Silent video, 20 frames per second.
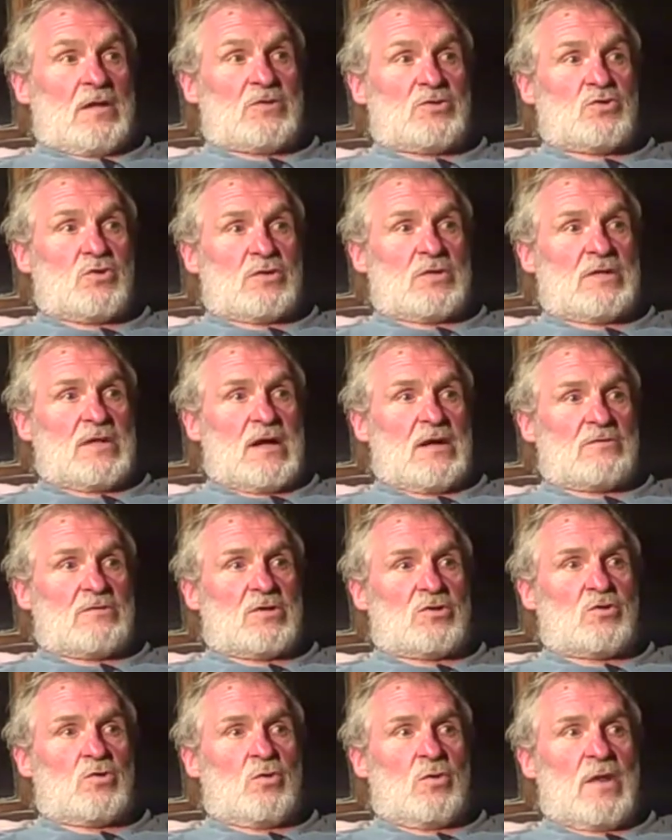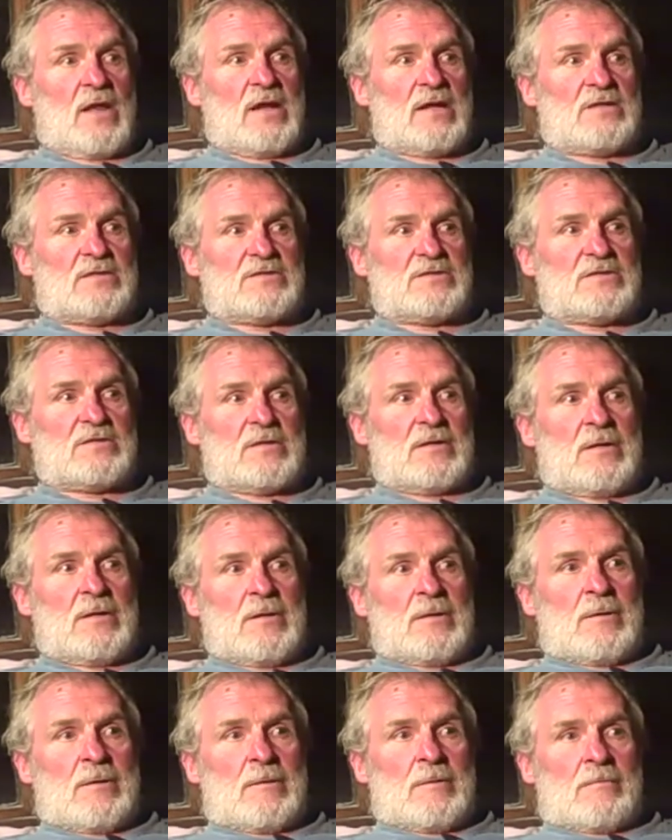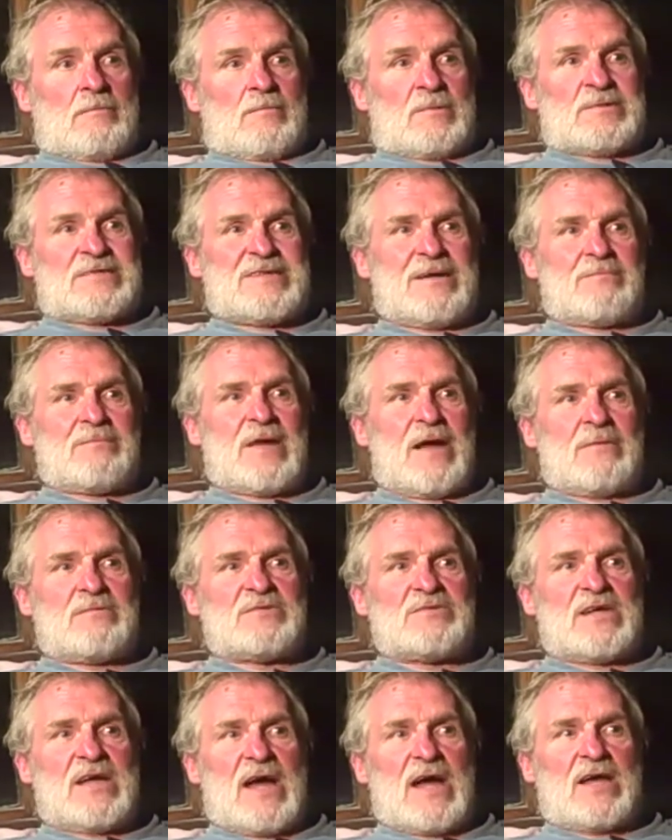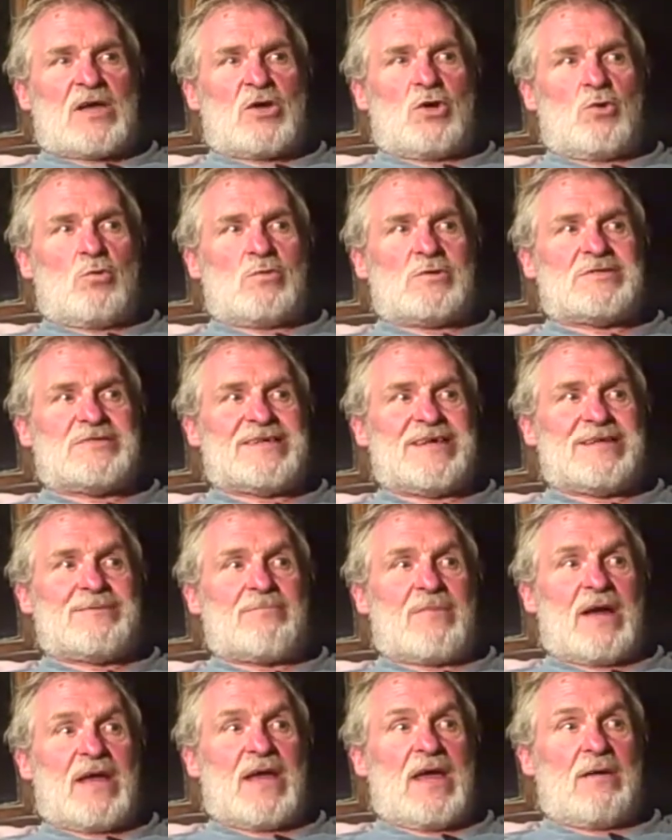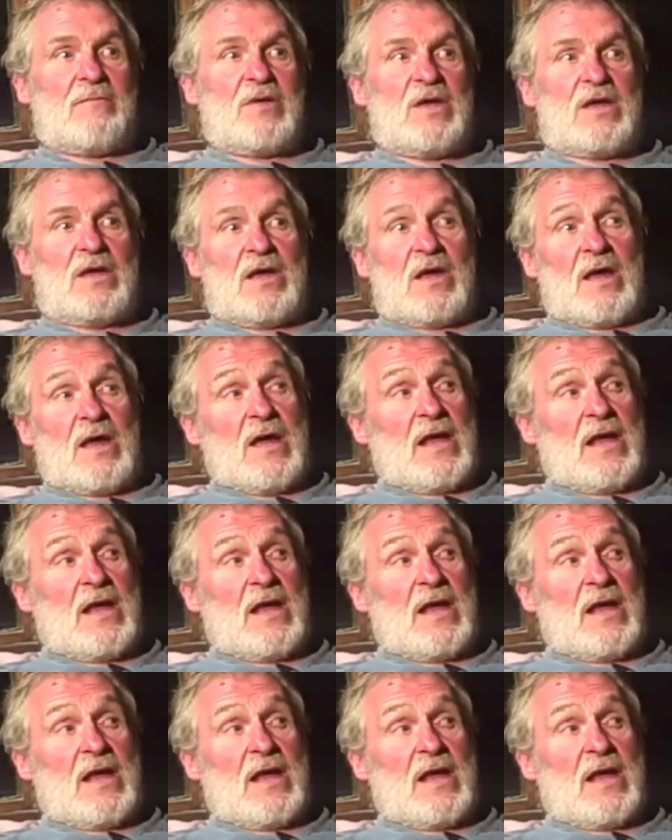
shortened down to two letters. But sometimes the IQ was in Miami,